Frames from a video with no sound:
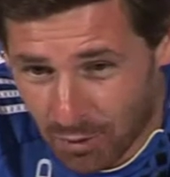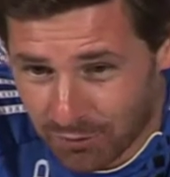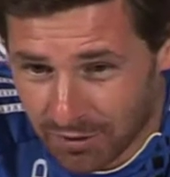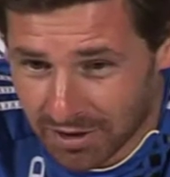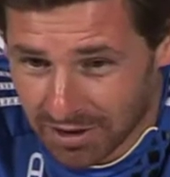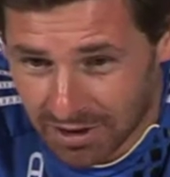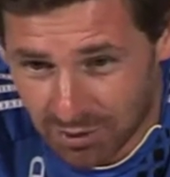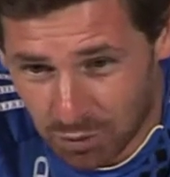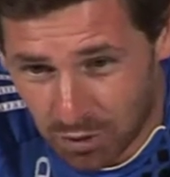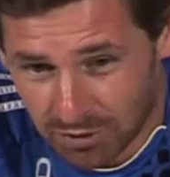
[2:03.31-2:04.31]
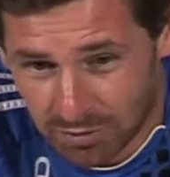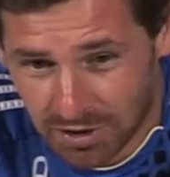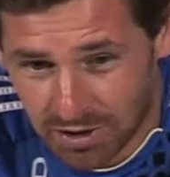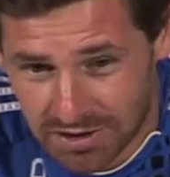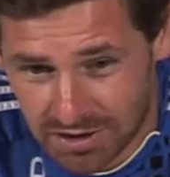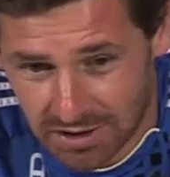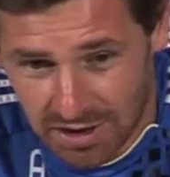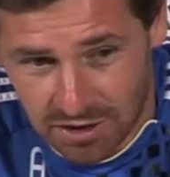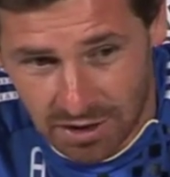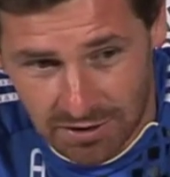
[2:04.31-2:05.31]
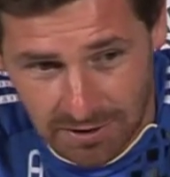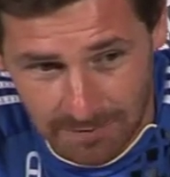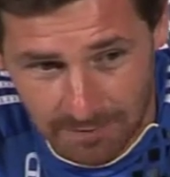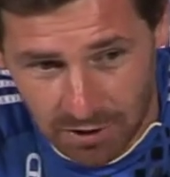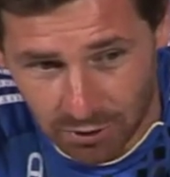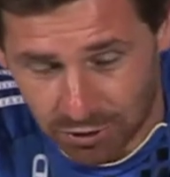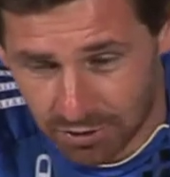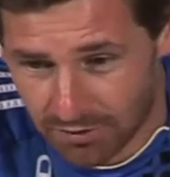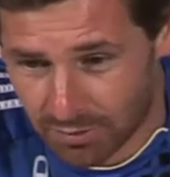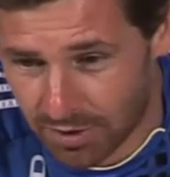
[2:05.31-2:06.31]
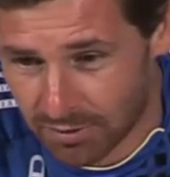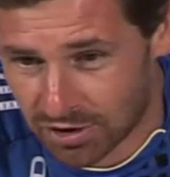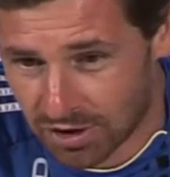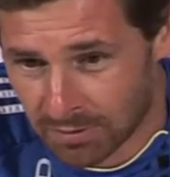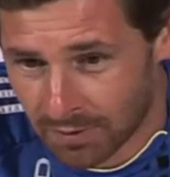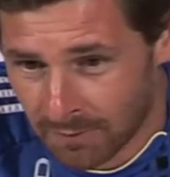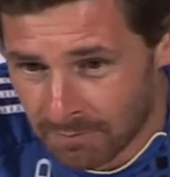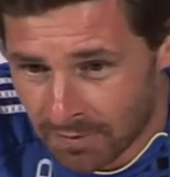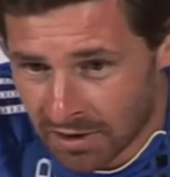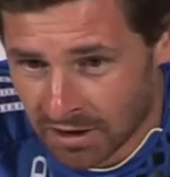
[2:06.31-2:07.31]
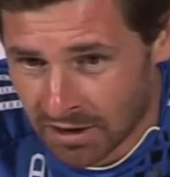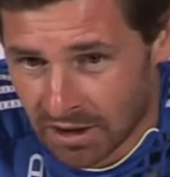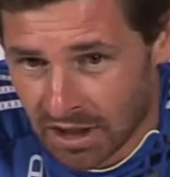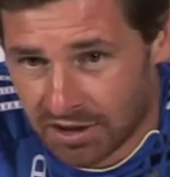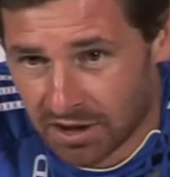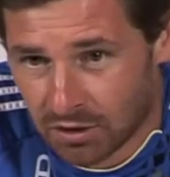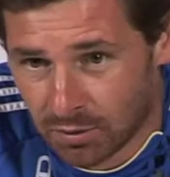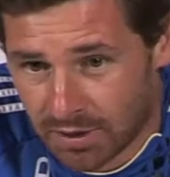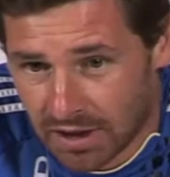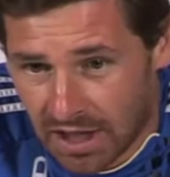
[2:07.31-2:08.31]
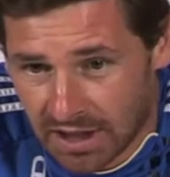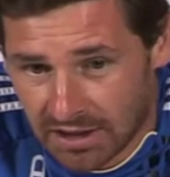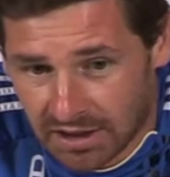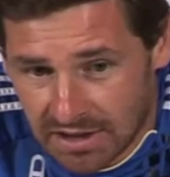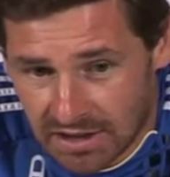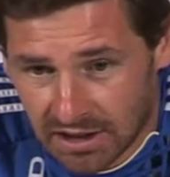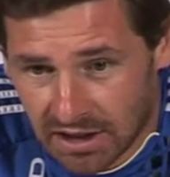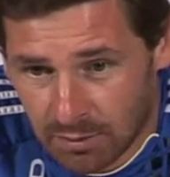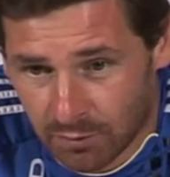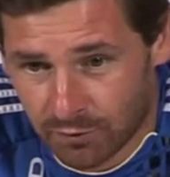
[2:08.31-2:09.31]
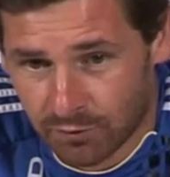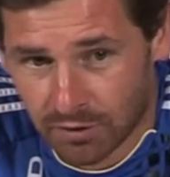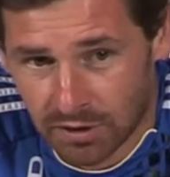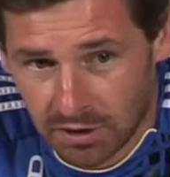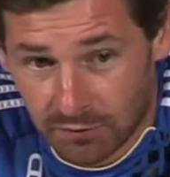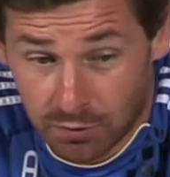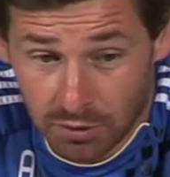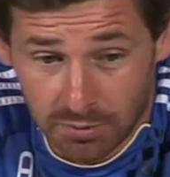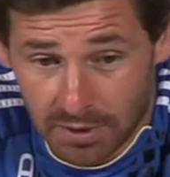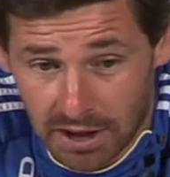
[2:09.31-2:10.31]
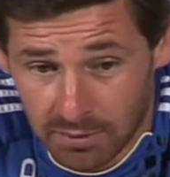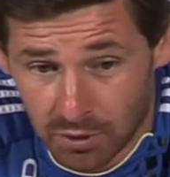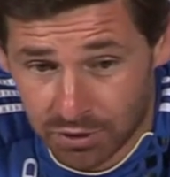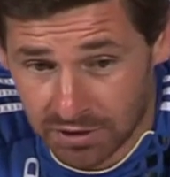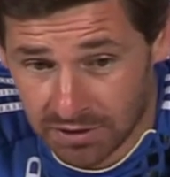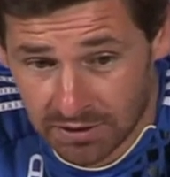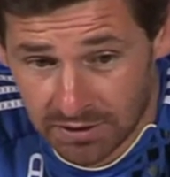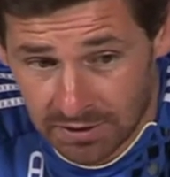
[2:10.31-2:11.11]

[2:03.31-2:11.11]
Hopefully it won't, because that's not the culture of the Premiership. I think it will be a high intensity game, fueled by emotion.